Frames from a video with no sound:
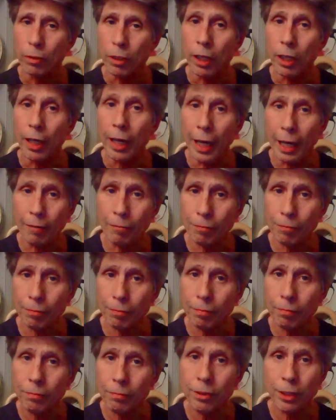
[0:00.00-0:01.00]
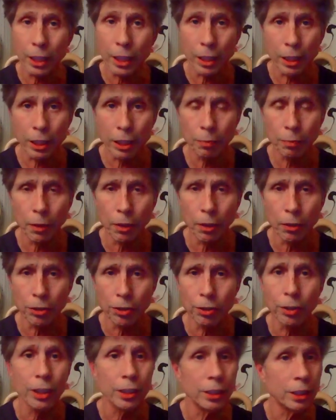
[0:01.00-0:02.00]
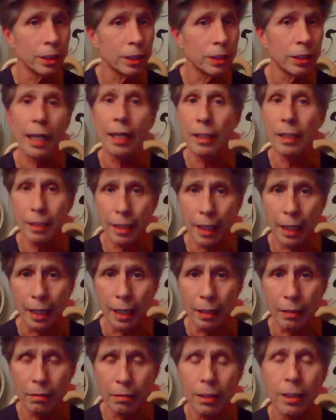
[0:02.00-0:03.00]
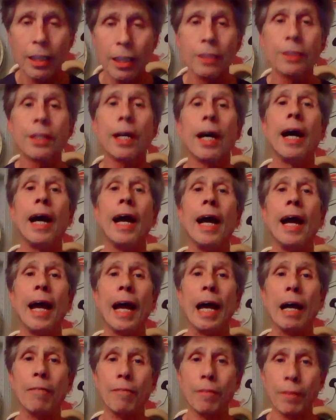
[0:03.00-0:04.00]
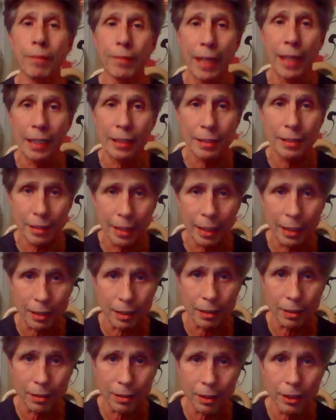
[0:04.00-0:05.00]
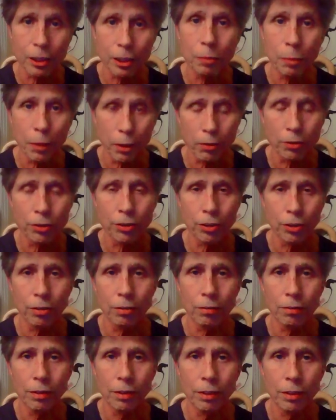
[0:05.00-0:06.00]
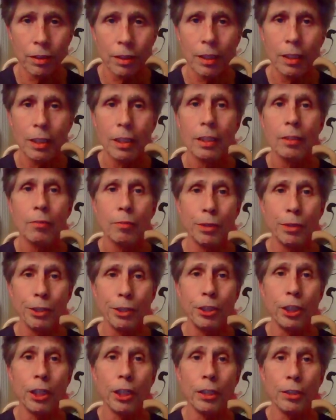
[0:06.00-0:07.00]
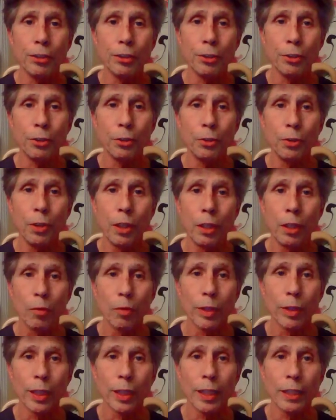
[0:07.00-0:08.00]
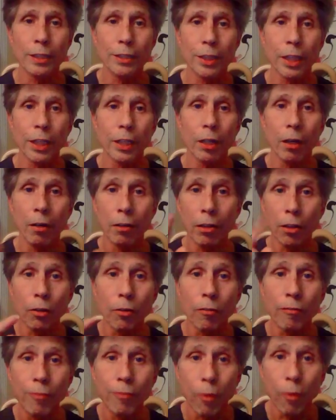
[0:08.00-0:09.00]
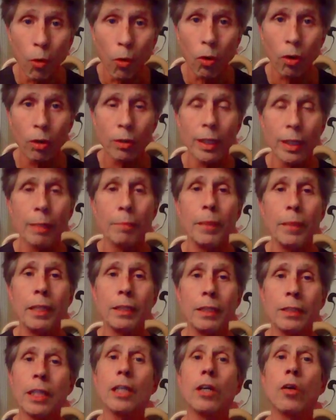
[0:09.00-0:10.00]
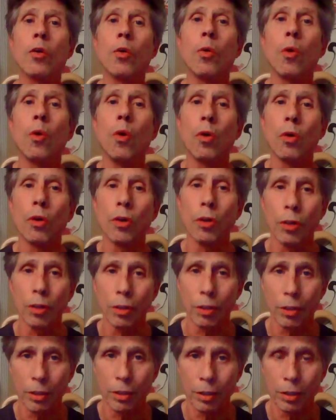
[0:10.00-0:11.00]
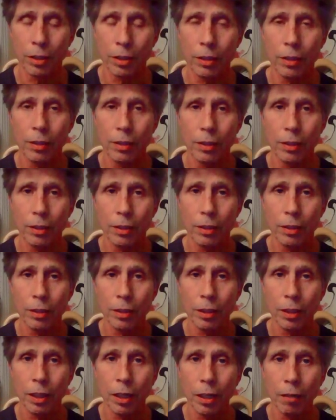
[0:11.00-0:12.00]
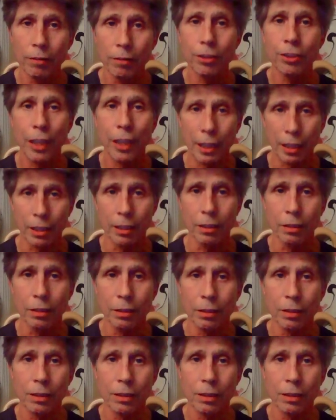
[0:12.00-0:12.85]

a half second exposure is exactly that. It's a half of that second exposure. When you get into what they say a little 4, that means a quarter of a second.